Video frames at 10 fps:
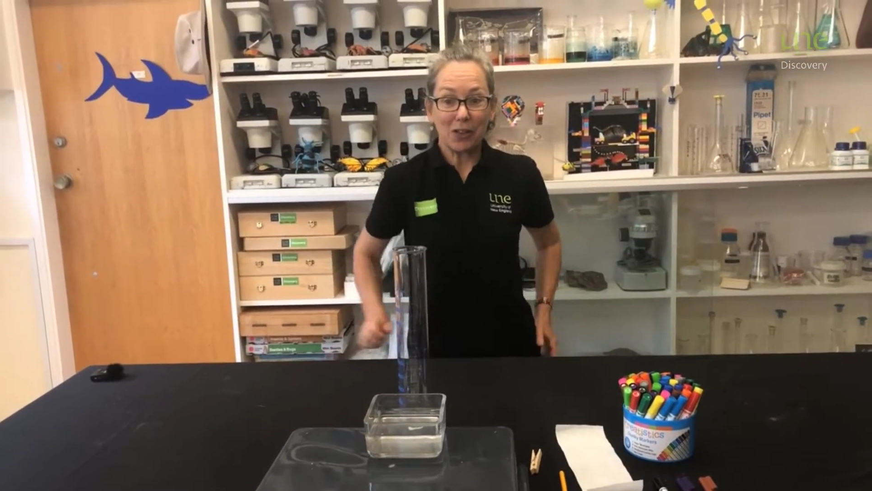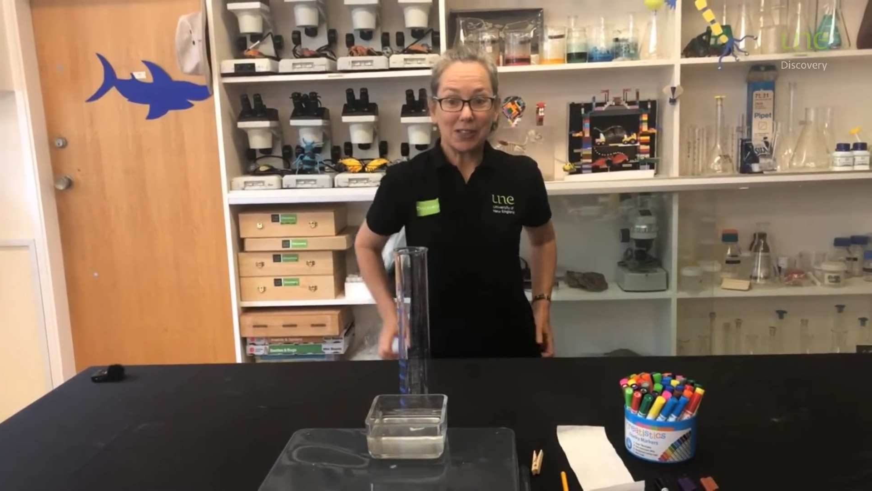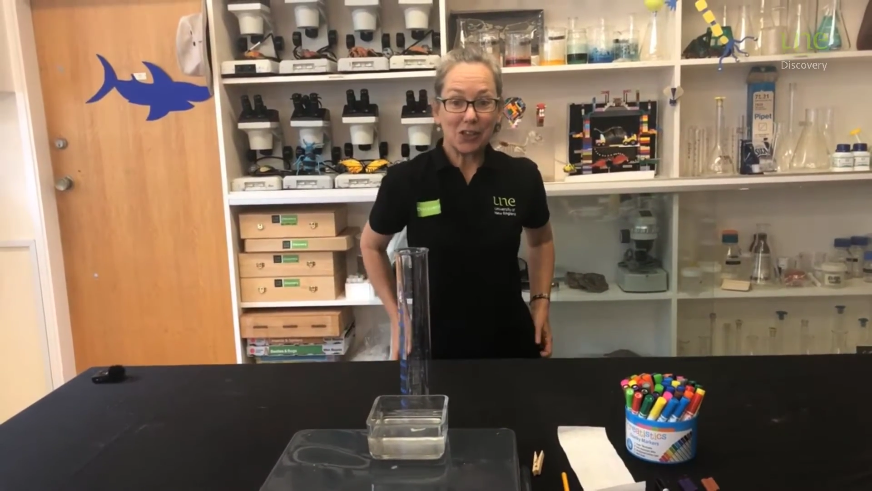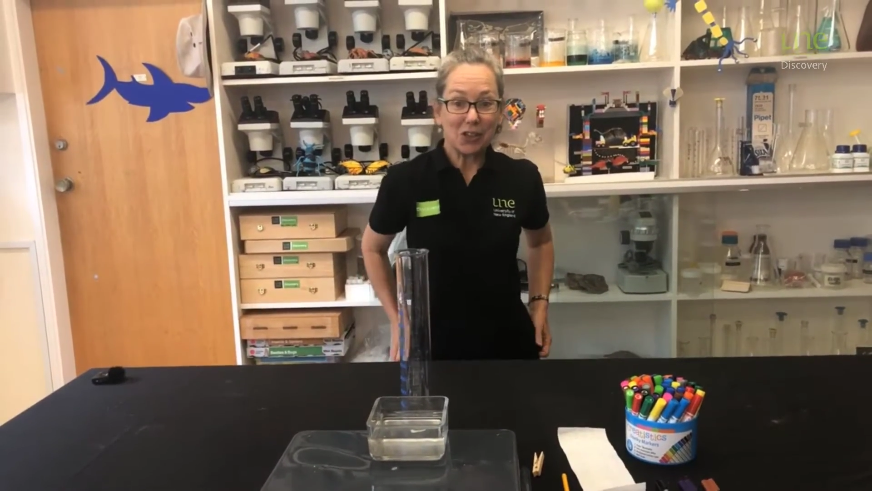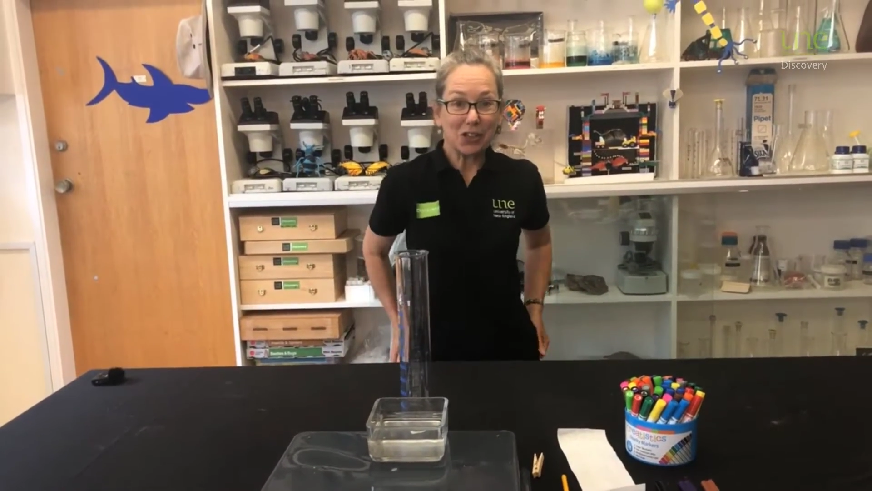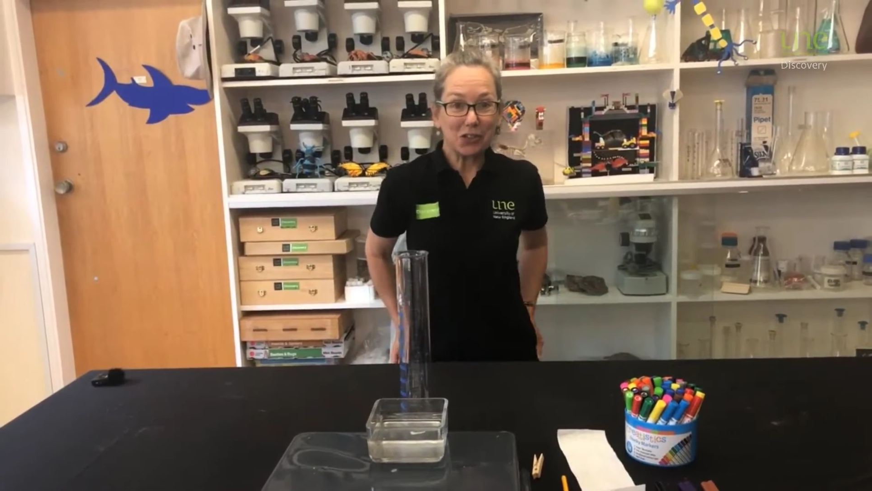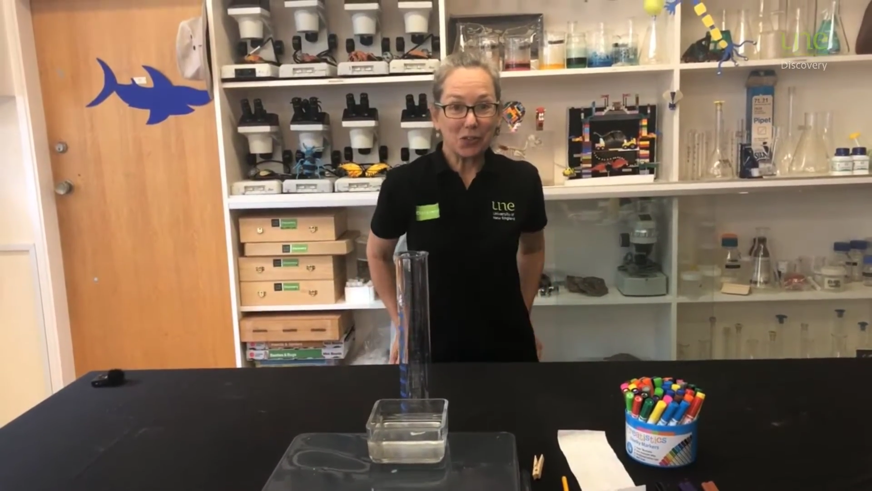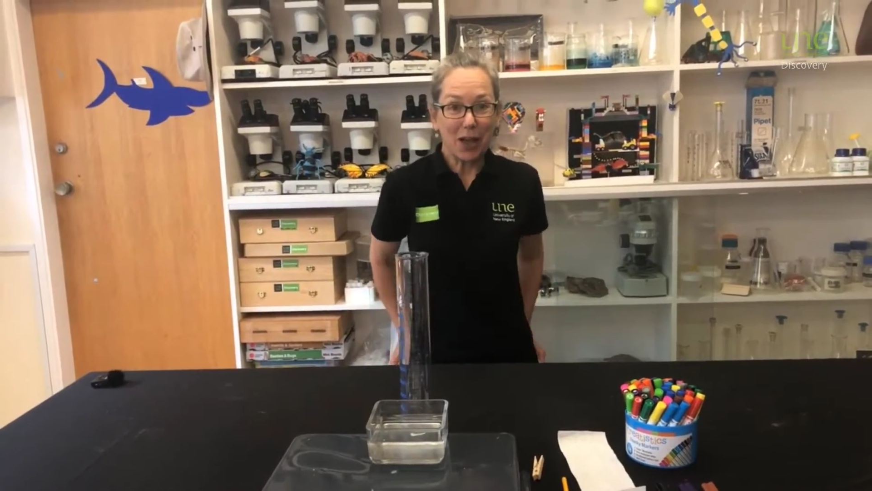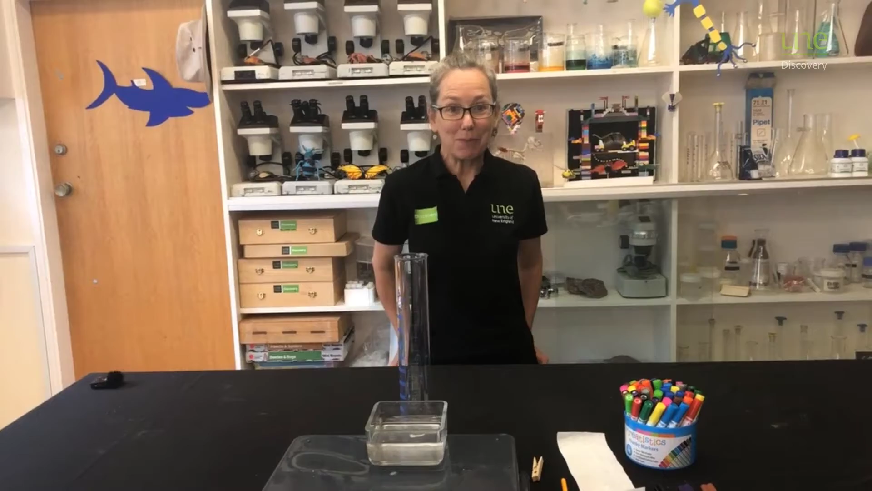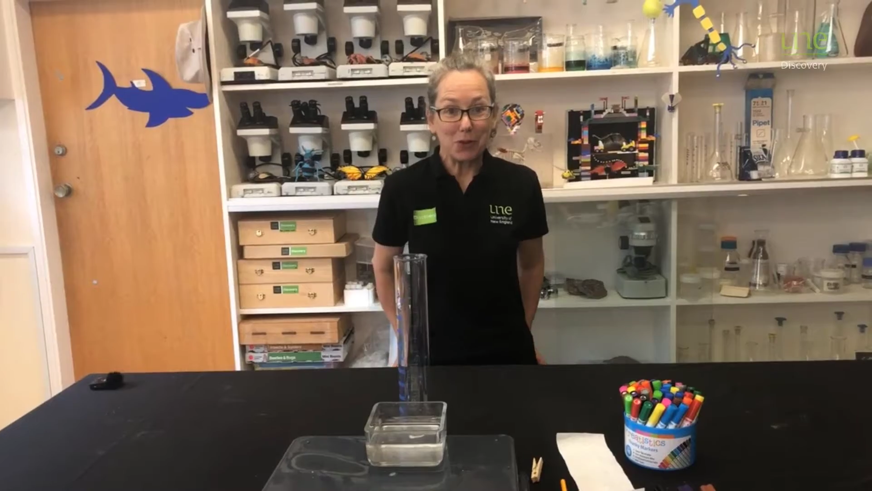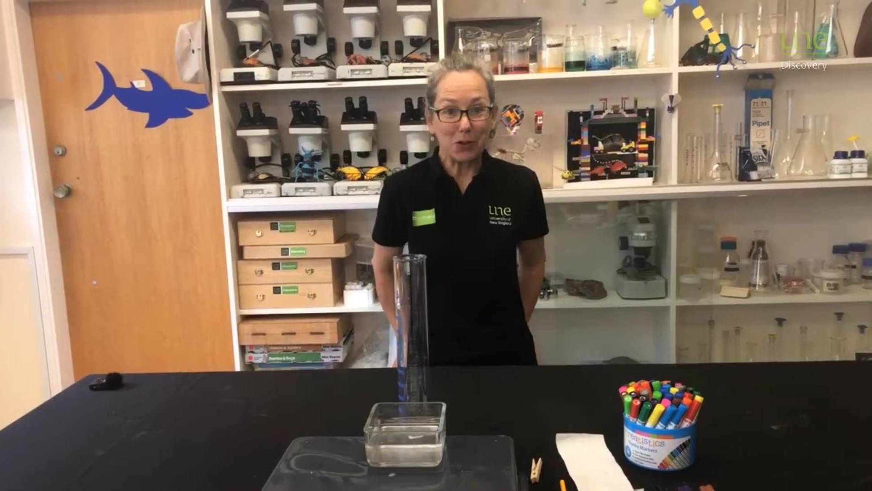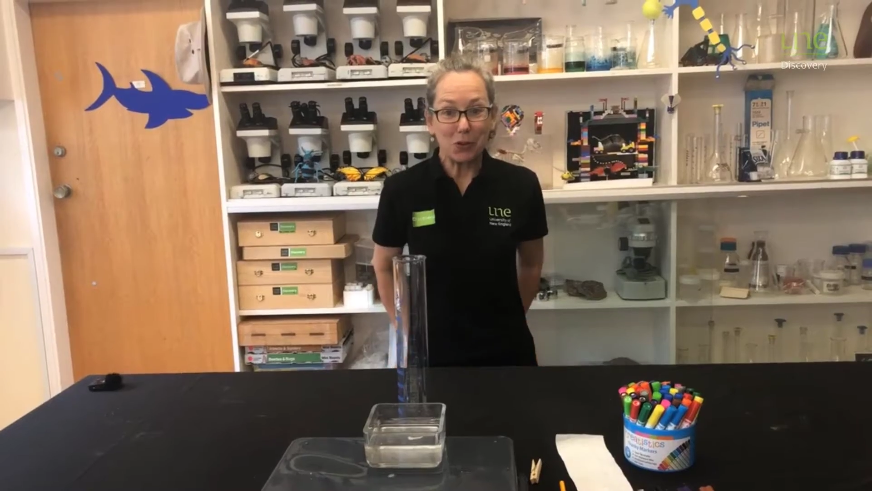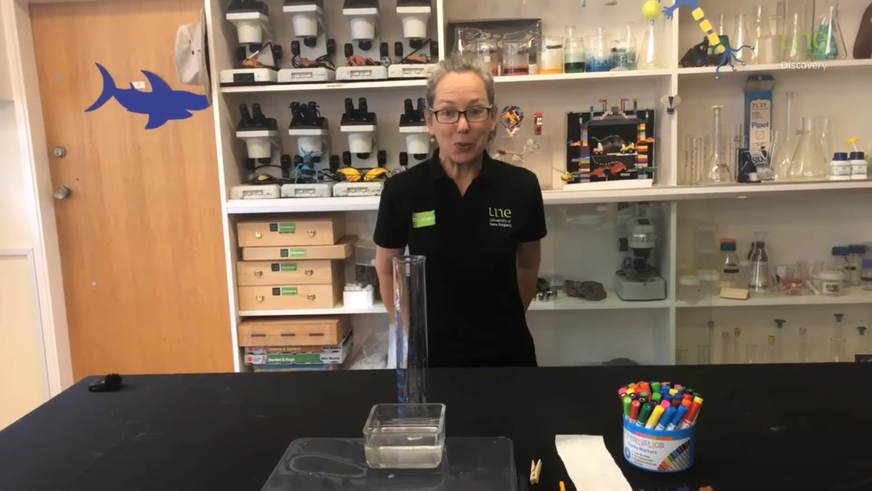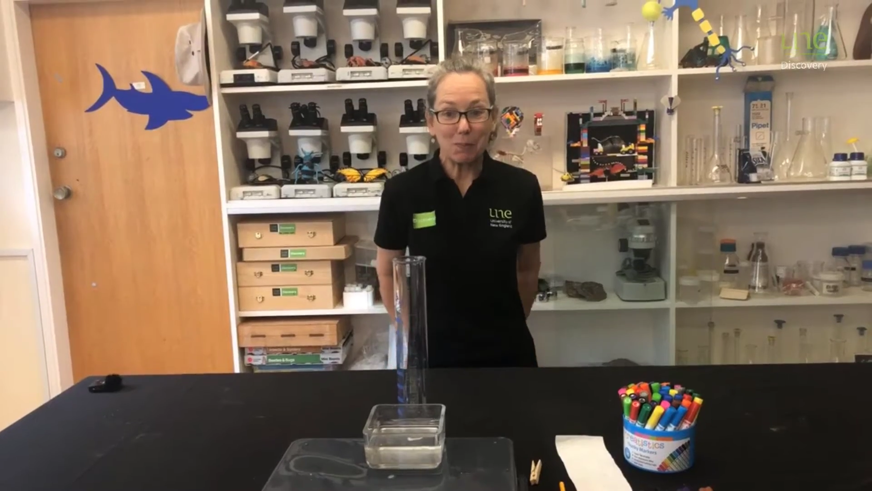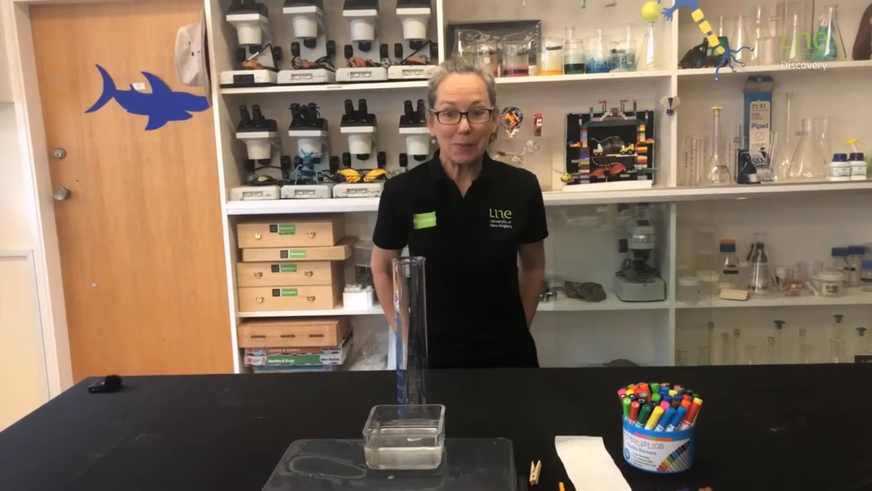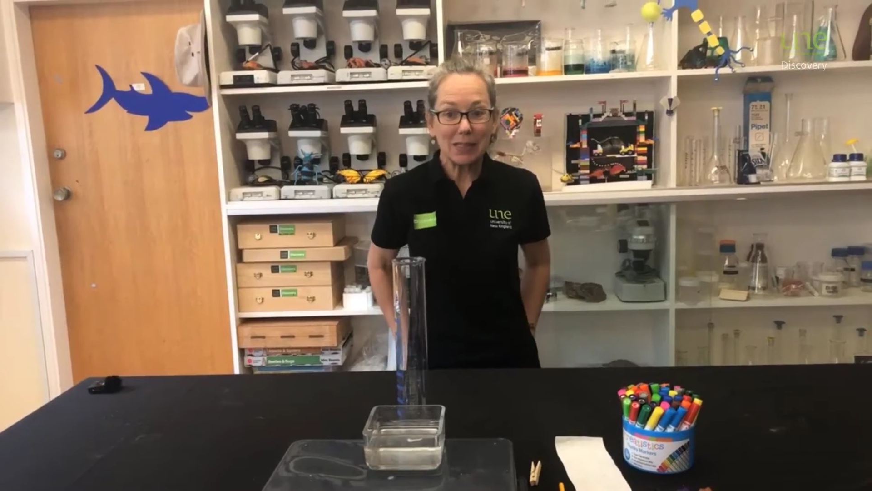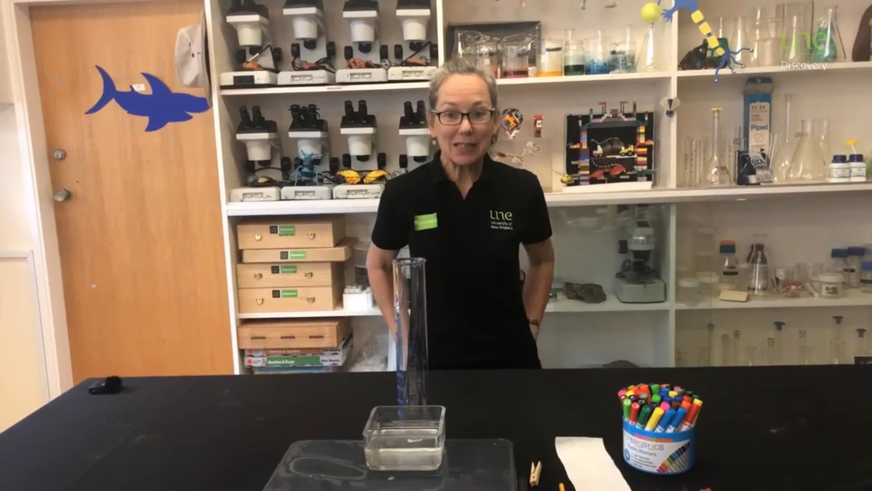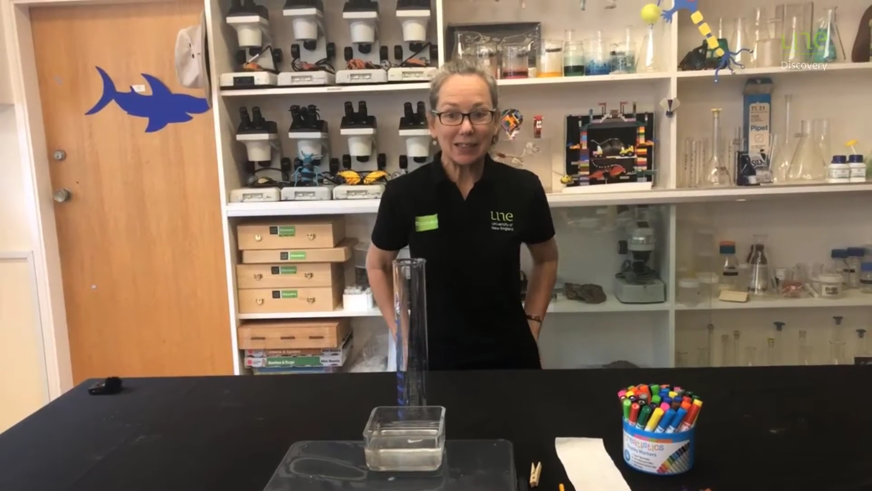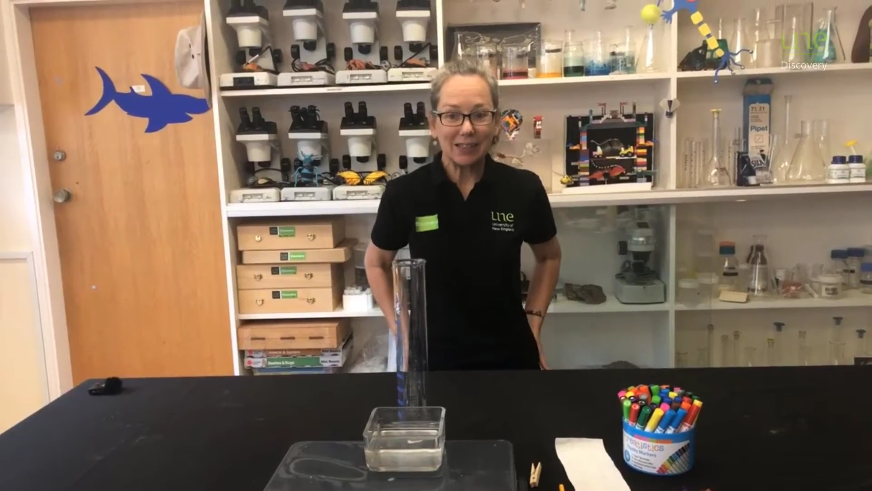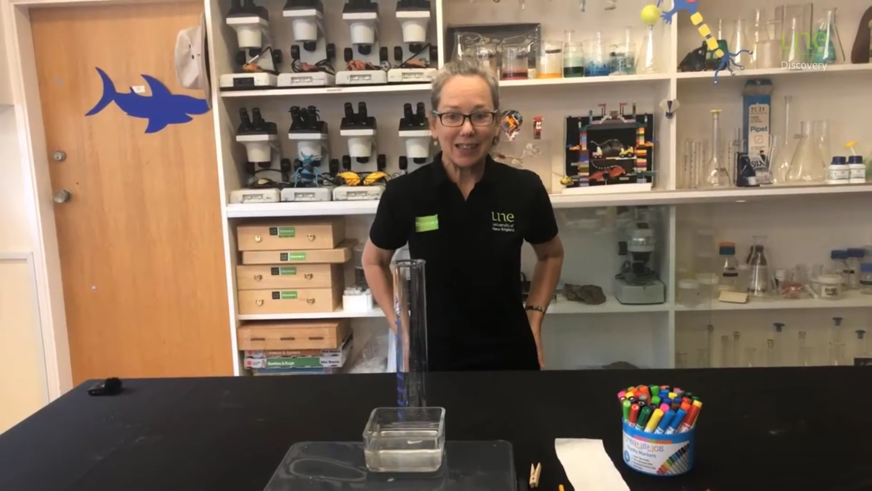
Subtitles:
so you can grab your equipment